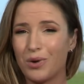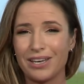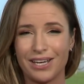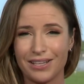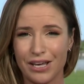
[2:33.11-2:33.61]

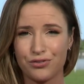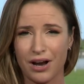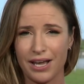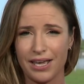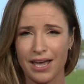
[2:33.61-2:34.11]
When can they
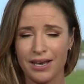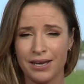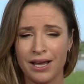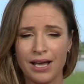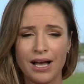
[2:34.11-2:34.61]
try again?
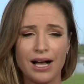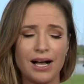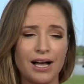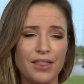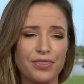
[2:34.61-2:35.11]

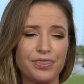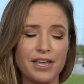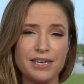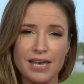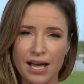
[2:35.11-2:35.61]
Uh,
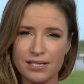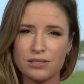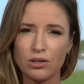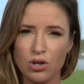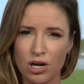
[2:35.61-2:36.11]
the
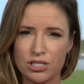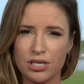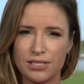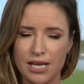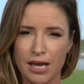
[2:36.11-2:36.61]
next launch
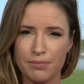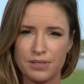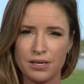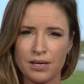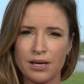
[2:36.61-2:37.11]

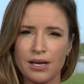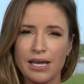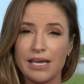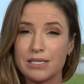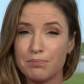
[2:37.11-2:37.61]
attempt
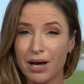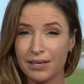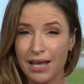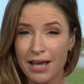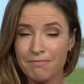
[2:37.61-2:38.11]
is
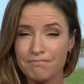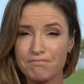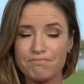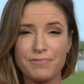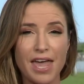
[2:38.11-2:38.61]
Monday.
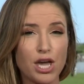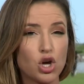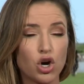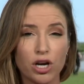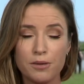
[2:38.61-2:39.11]
They
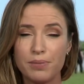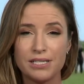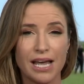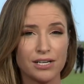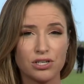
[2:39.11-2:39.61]
could
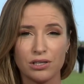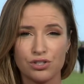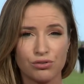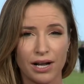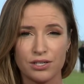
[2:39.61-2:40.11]
potentially
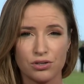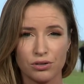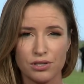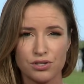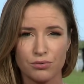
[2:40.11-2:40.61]
try to
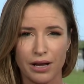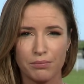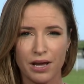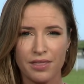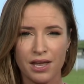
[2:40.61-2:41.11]
turn this
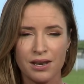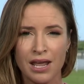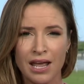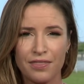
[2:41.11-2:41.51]
around by then.